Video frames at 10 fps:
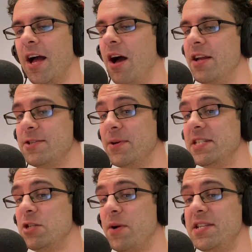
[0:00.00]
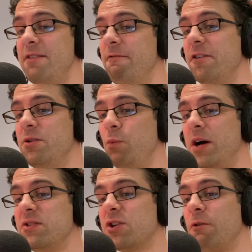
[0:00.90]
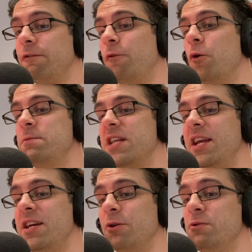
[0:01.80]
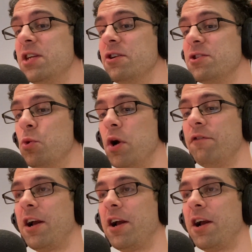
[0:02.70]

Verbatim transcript: In 2020, Vernon Wells told Forbes that he had also heard talk of a